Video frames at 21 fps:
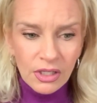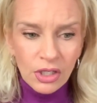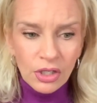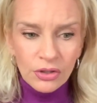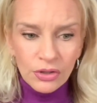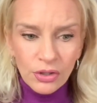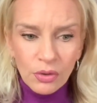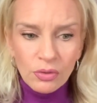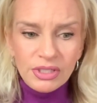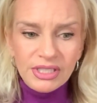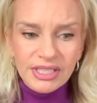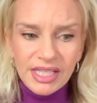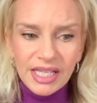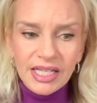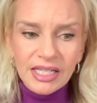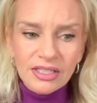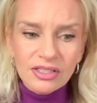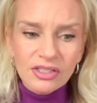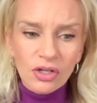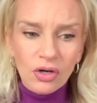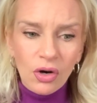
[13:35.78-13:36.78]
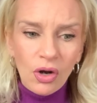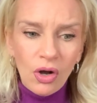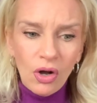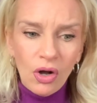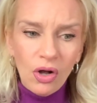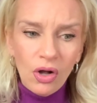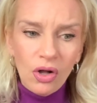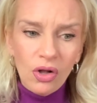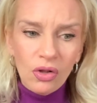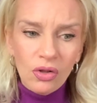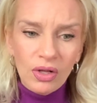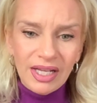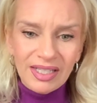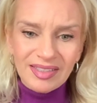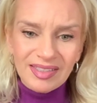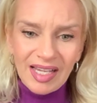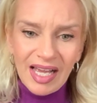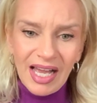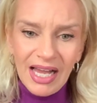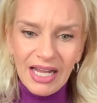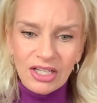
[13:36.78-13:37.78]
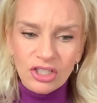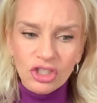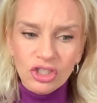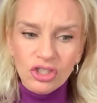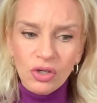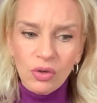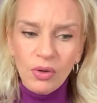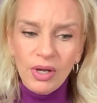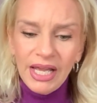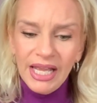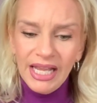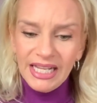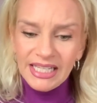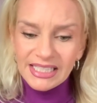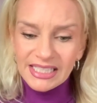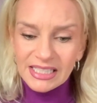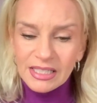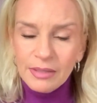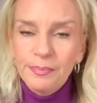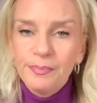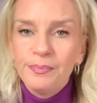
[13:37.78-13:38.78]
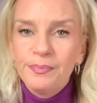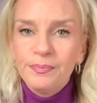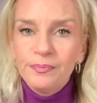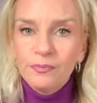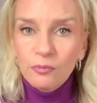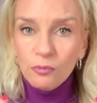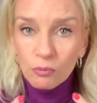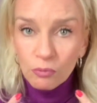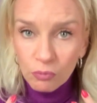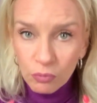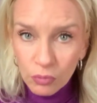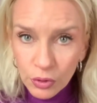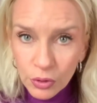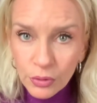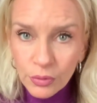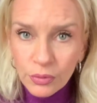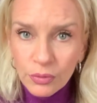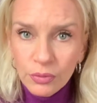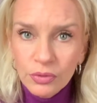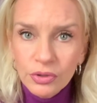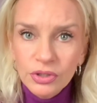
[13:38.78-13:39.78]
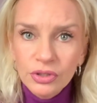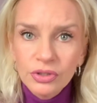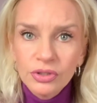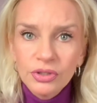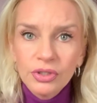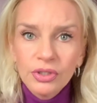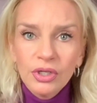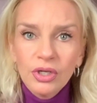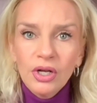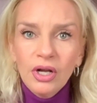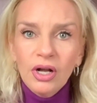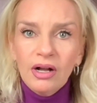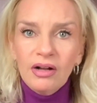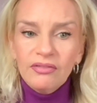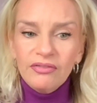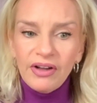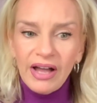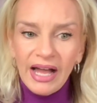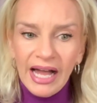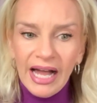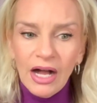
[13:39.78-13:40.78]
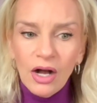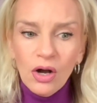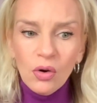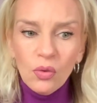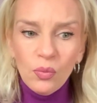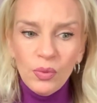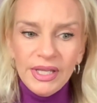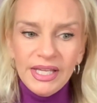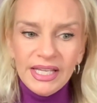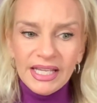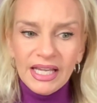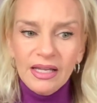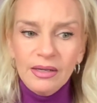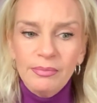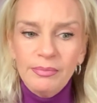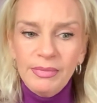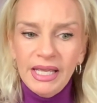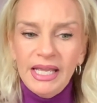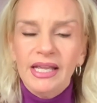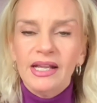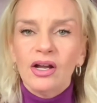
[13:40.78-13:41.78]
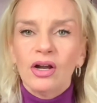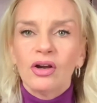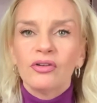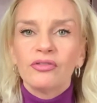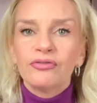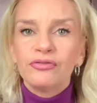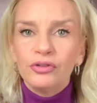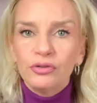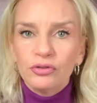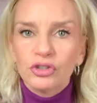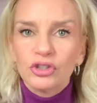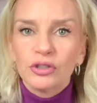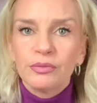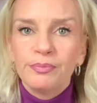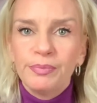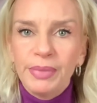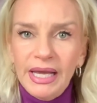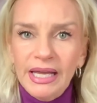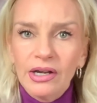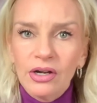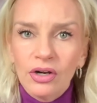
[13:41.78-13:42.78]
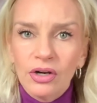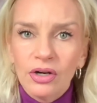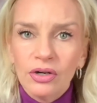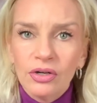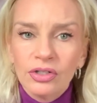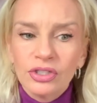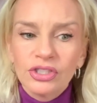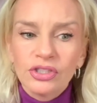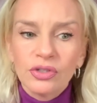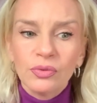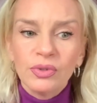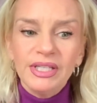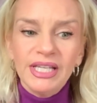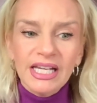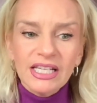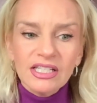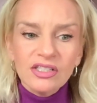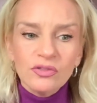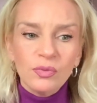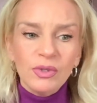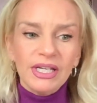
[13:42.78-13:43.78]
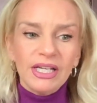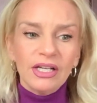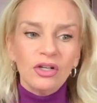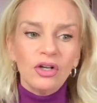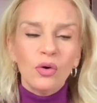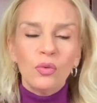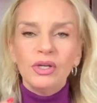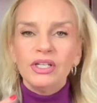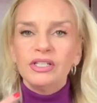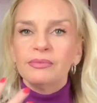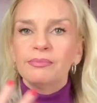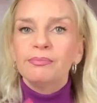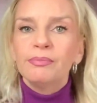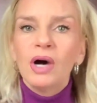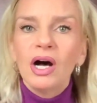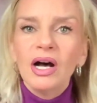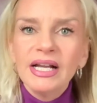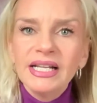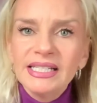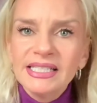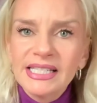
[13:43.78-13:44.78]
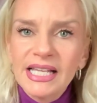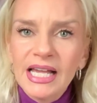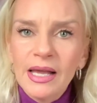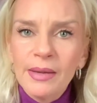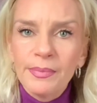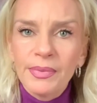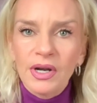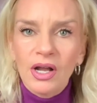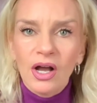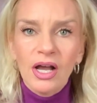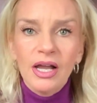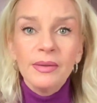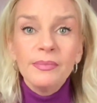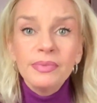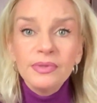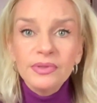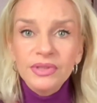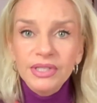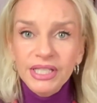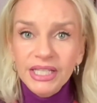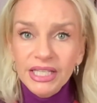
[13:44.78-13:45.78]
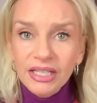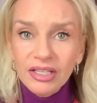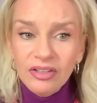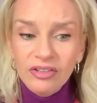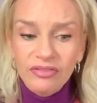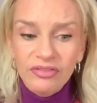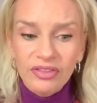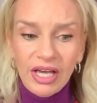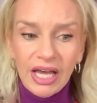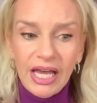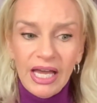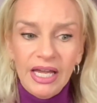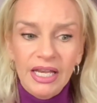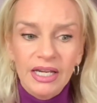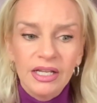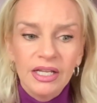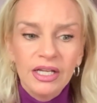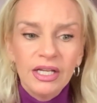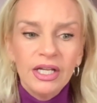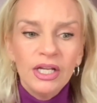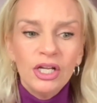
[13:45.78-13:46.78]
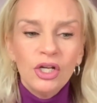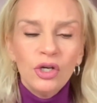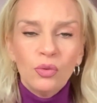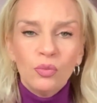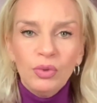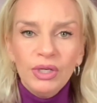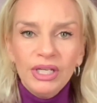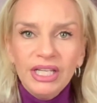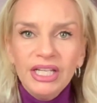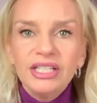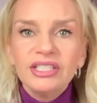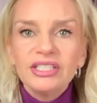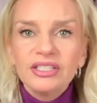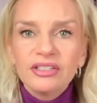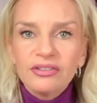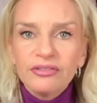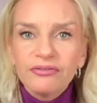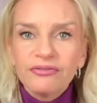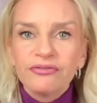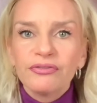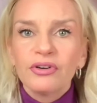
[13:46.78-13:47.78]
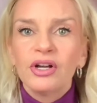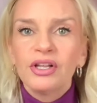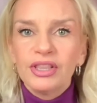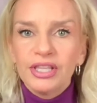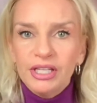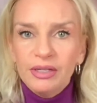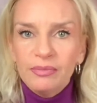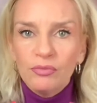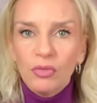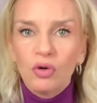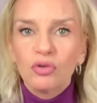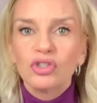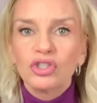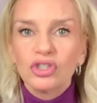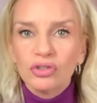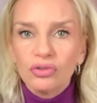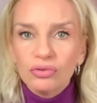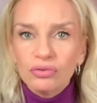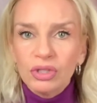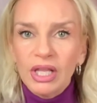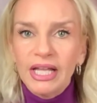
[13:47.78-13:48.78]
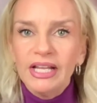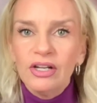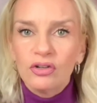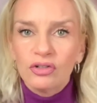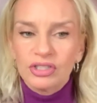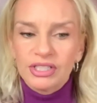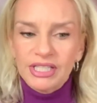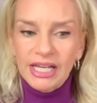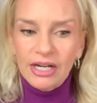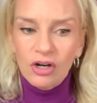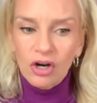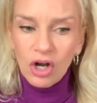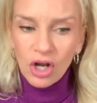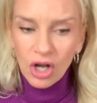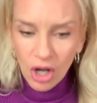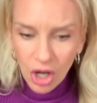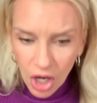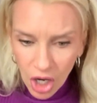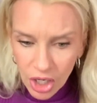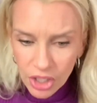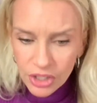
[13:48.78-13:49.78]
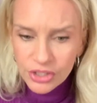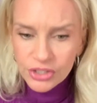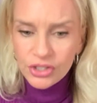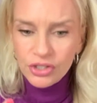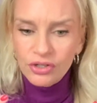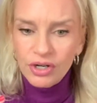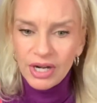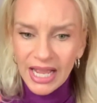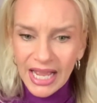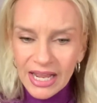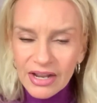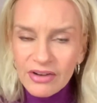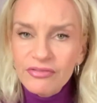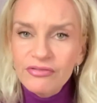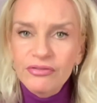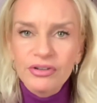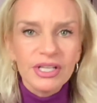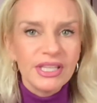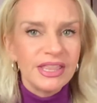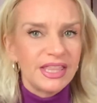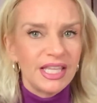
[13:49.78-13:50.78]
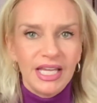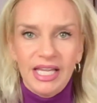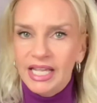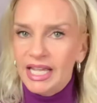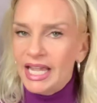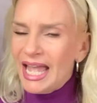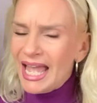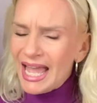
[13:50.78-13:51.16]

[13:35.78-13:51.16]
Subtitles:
Those things are all attached. So it's the root of how we can make our future better. So yes, we can go into mindset, but I believe that we need to confront the emotional layers that are under everything.